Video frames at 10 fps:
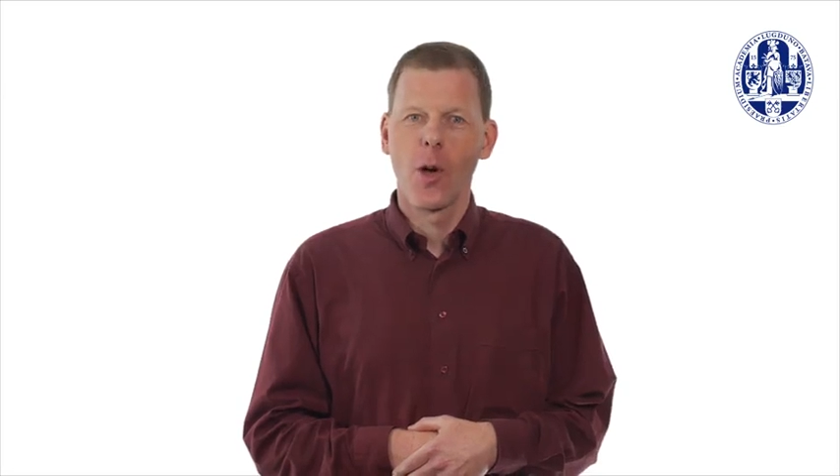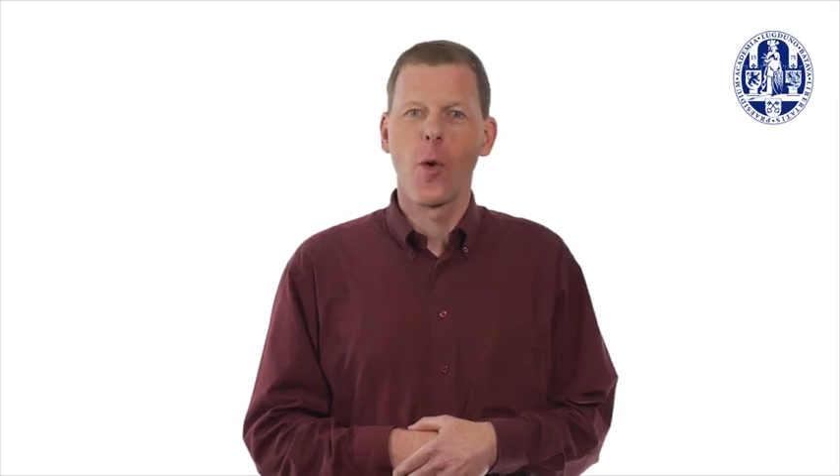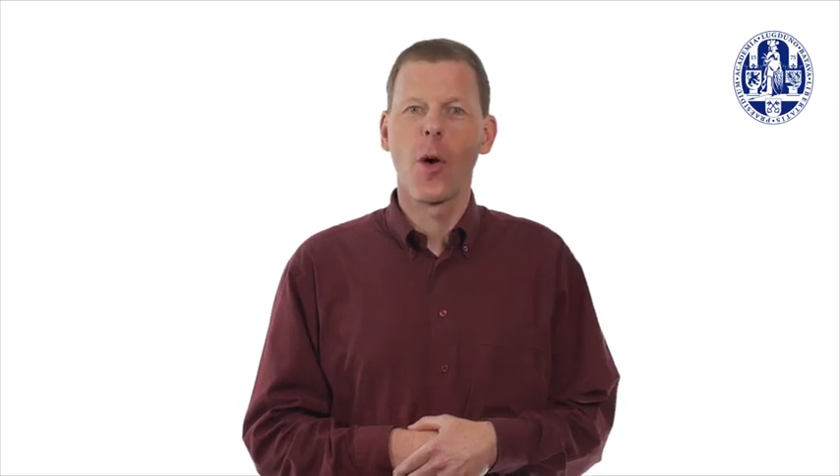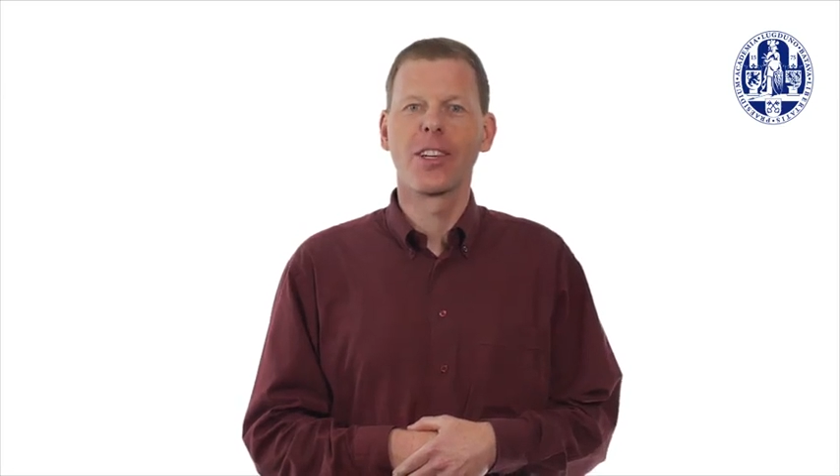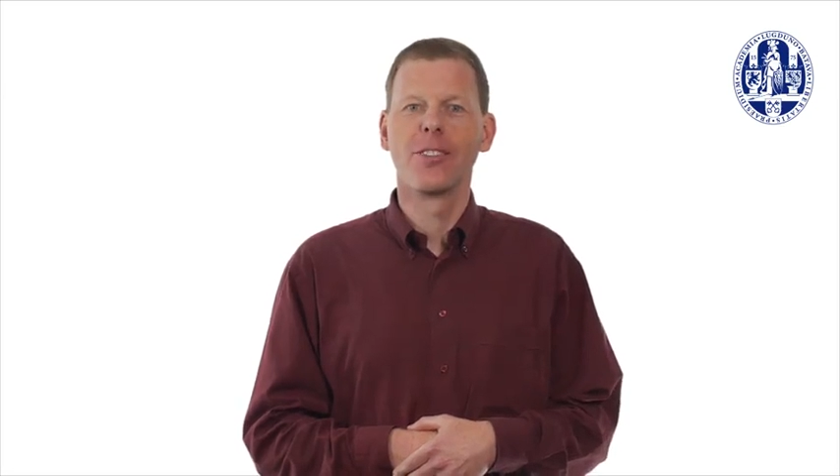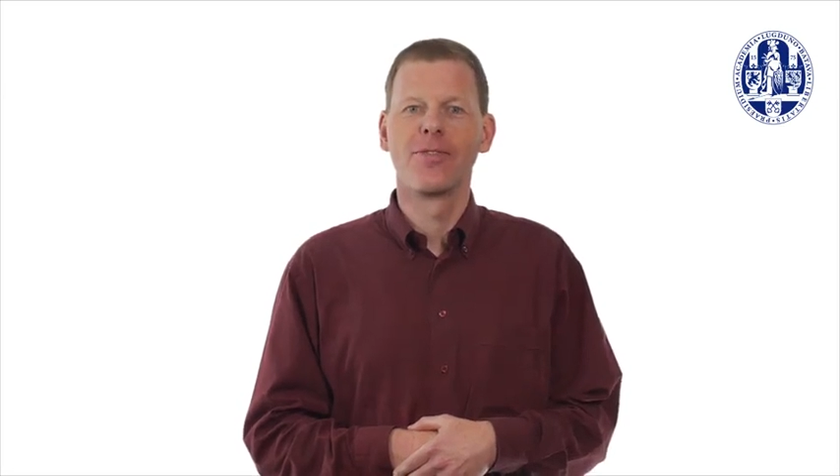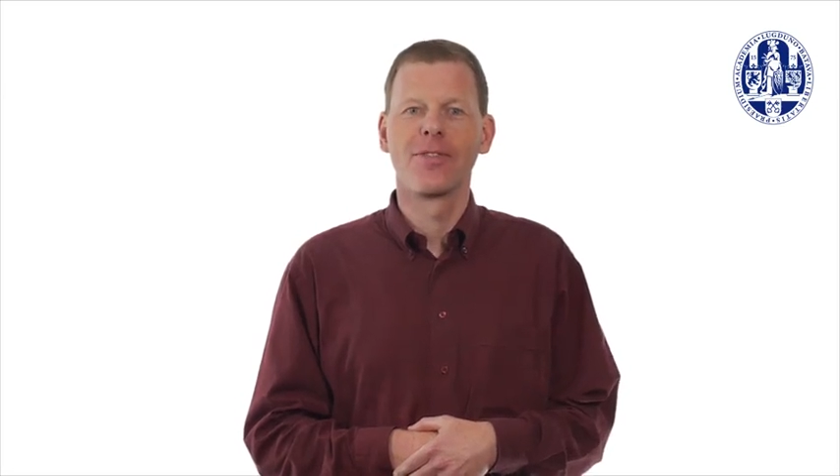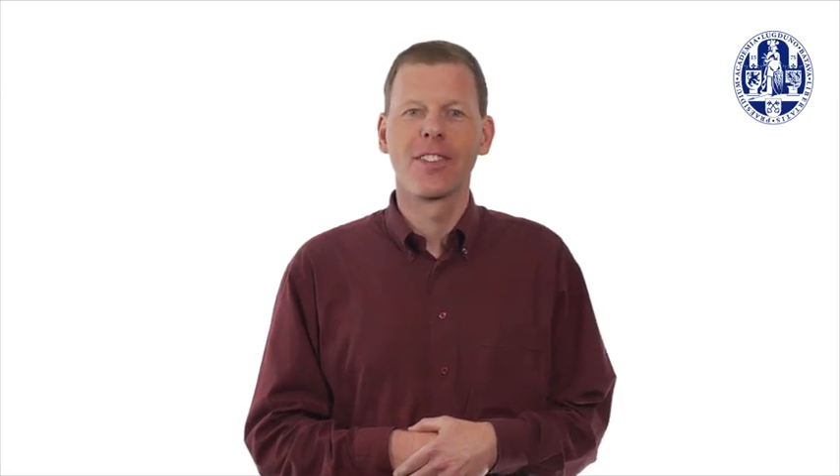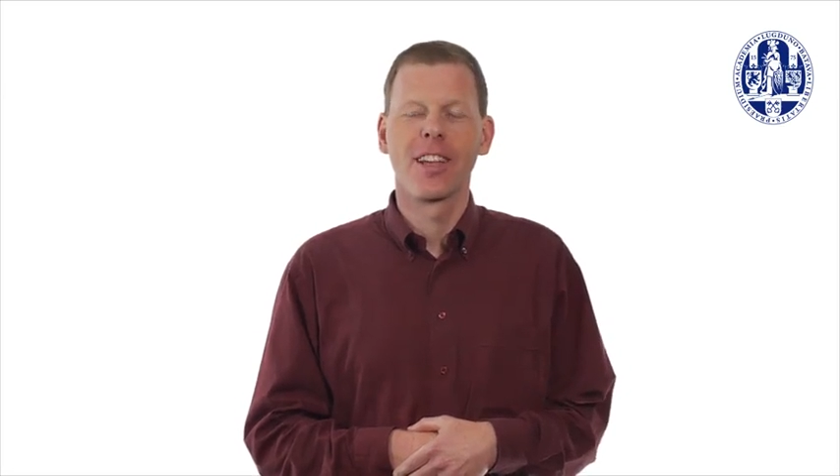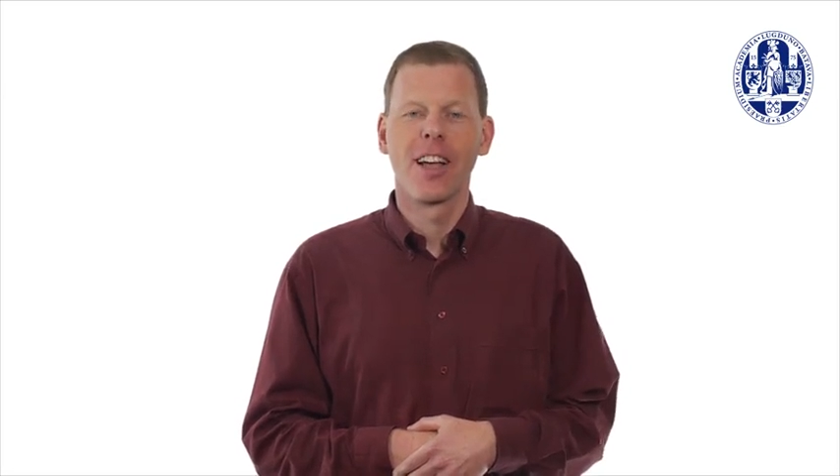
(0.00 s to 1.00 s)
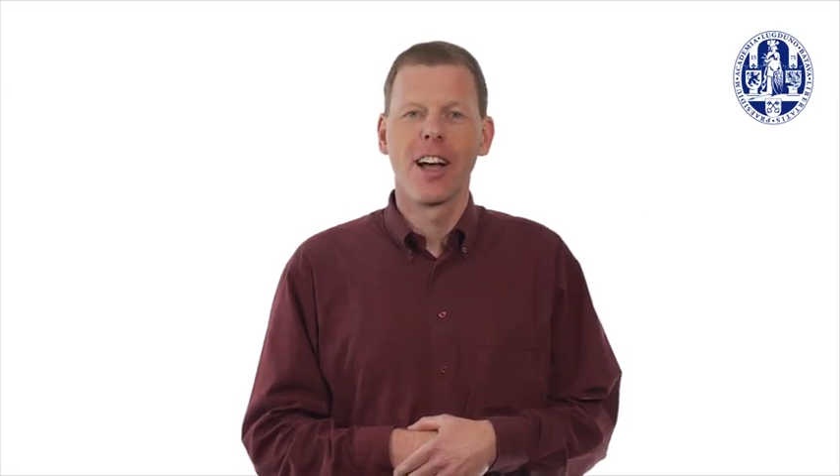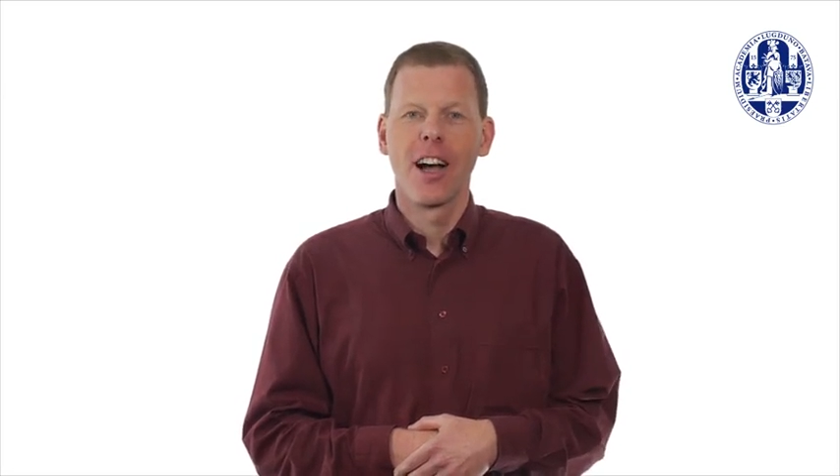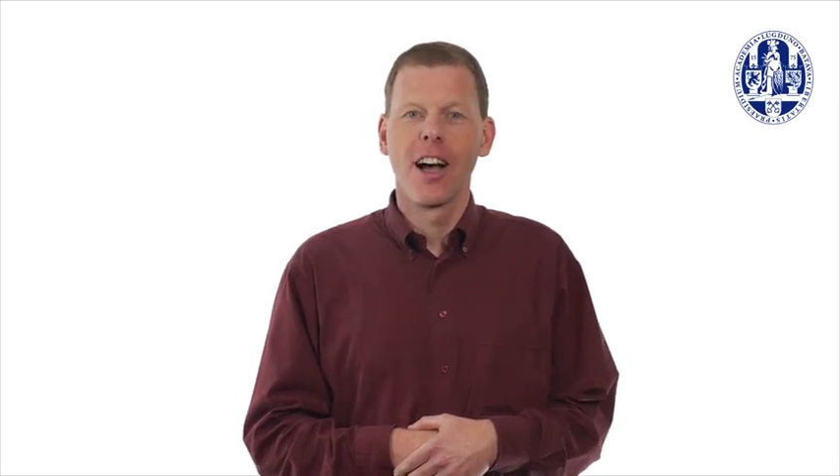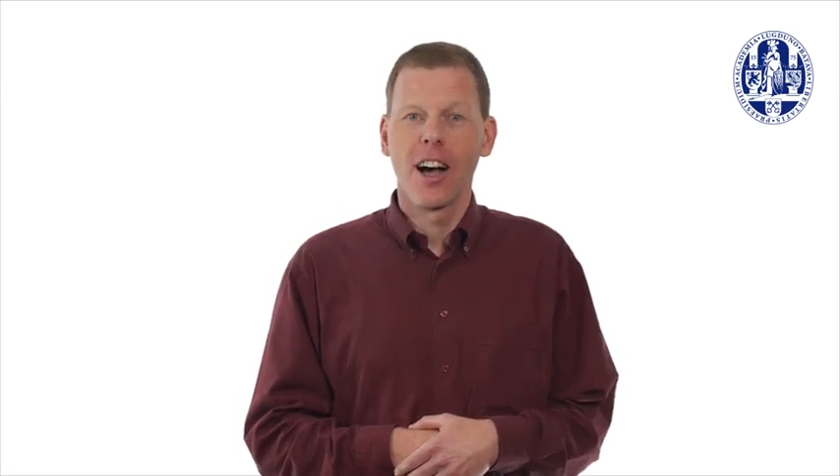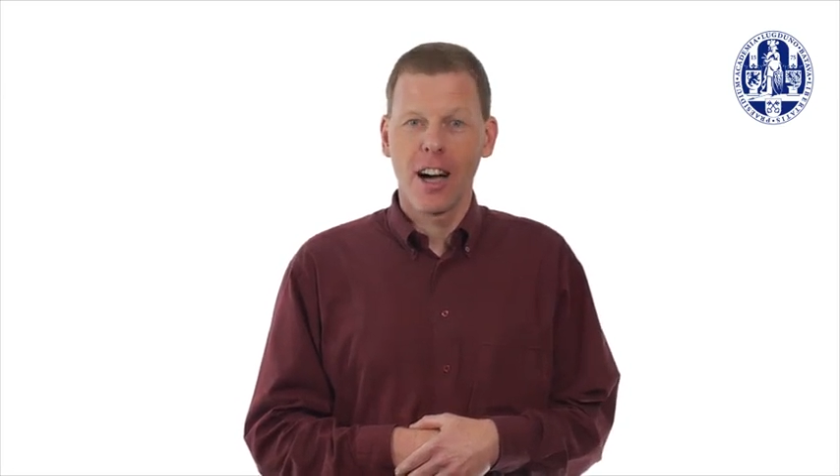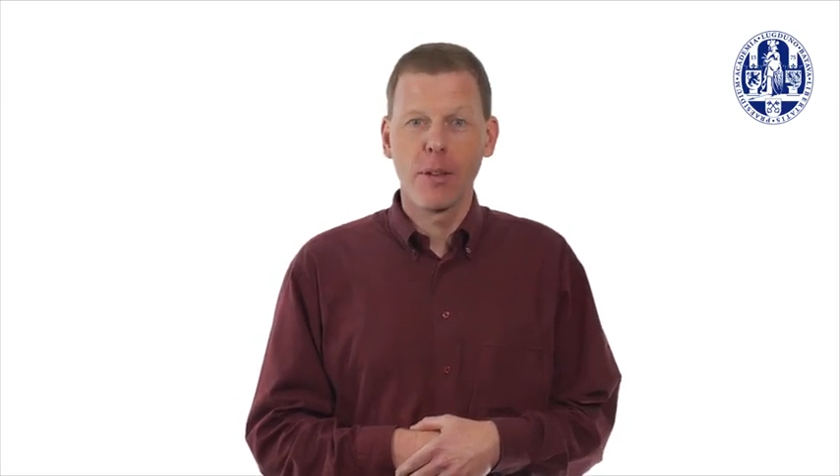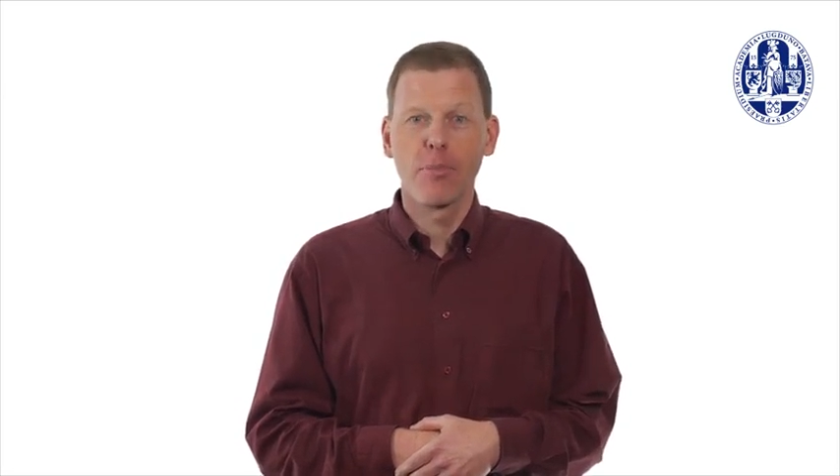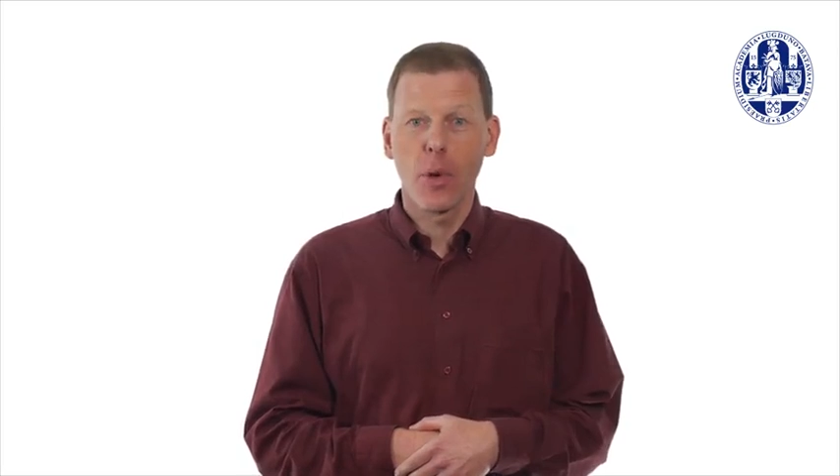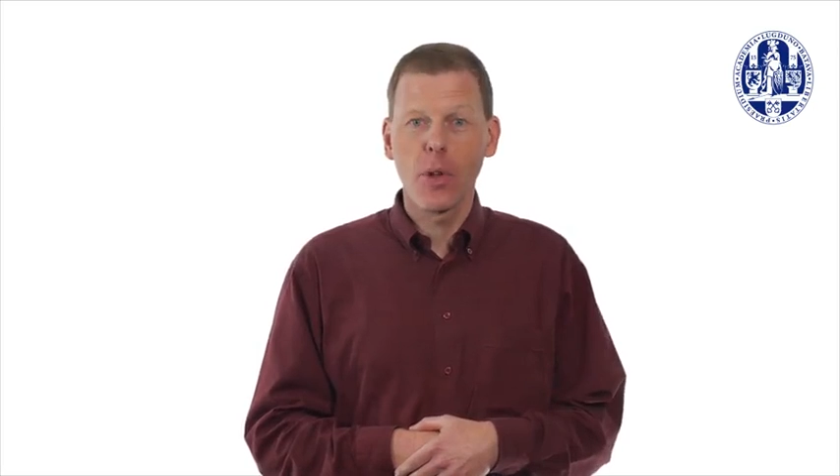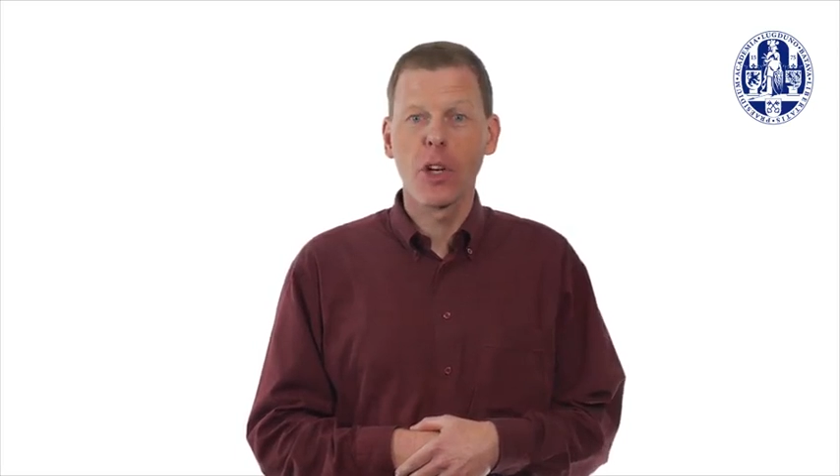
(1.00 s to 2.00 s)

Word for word: Welcome. I'm Paul